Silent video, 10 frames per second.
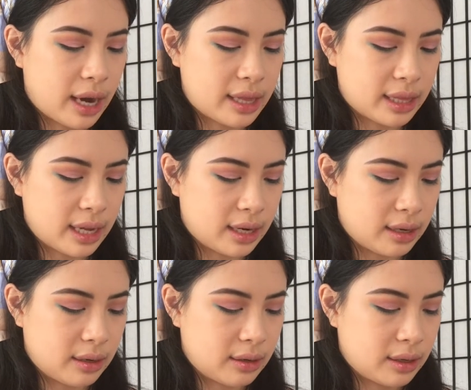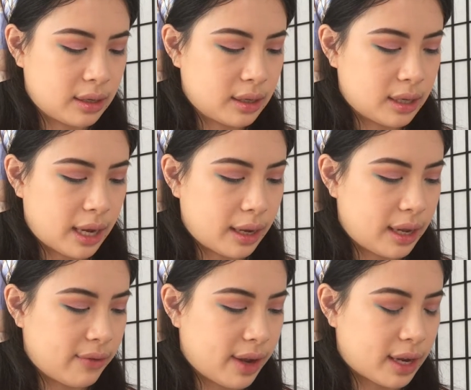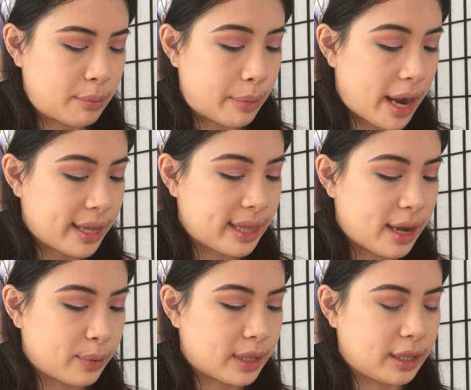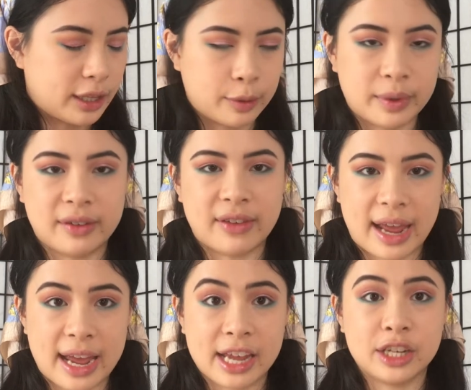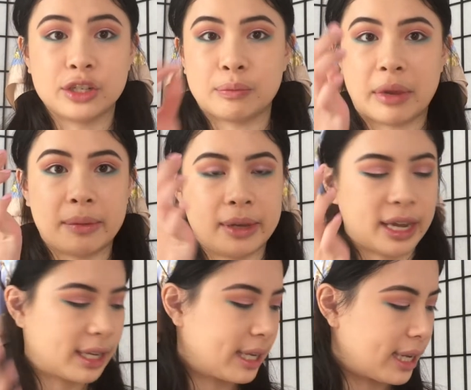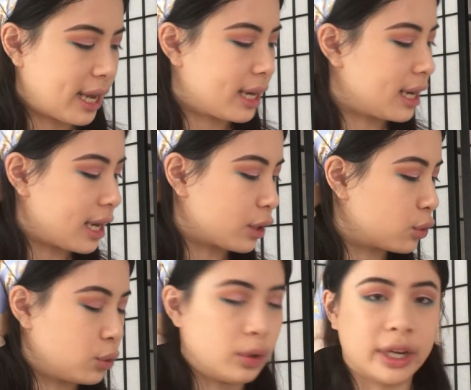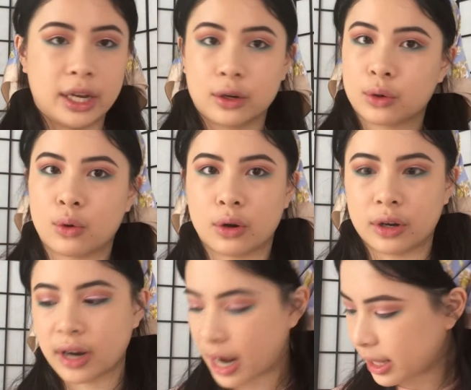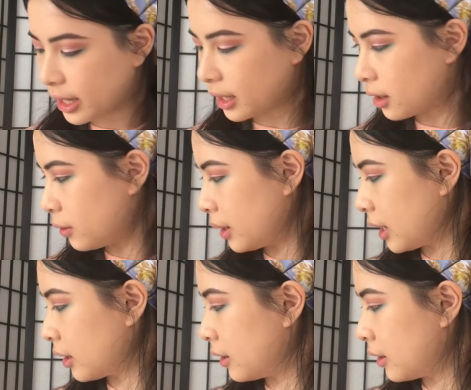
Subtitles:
And then if I combine that with a little bit of edge, maybe I can get a cool inner corner highlight going.